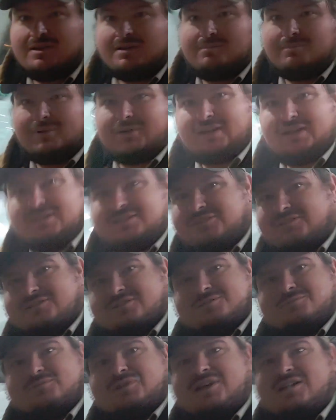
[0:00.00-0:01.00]
But that's
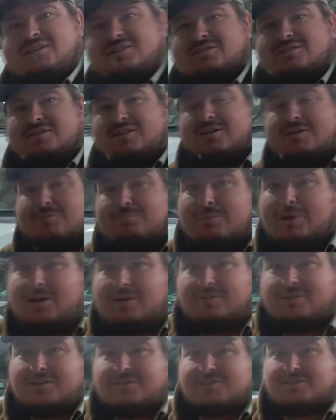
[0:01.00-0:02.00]
just some things to think
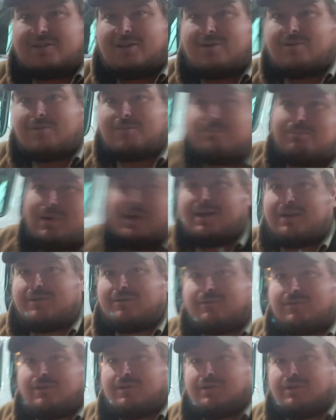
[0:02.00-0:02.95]
about. Let's talk about